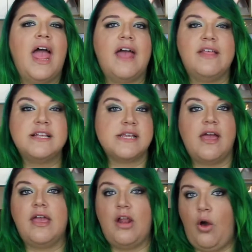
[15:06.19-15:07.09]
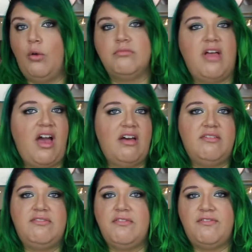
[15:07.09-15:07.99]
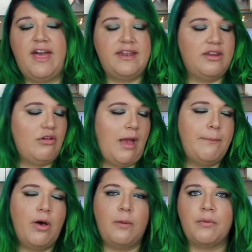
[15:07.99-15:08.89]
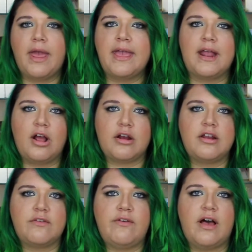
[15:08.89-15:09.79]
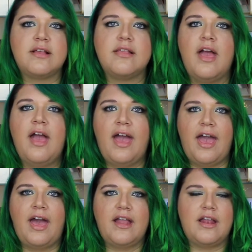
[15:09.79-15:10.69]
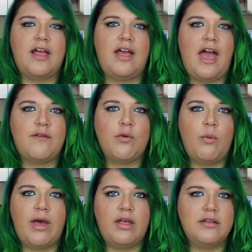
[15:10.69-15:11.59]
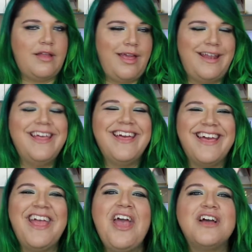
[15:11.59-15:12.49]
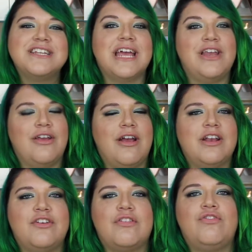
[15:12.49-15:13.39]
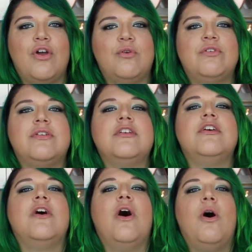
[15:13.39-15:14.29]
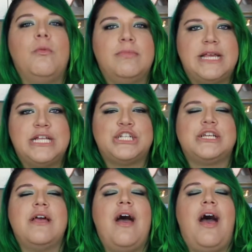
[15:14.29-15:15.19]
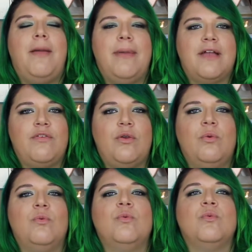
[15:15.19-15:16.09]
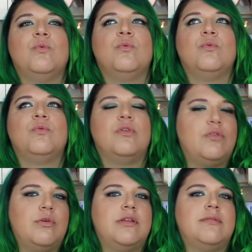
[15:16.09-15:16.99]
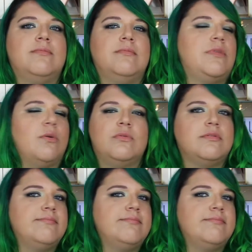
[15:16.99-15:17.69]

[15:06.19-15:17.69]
And then dye at home. Have fun. Grab Pulp Right, get Arctic Fox, and have a wild night dyeing your hair. Just don't home bleach. I beg of you, don't do it. Don't.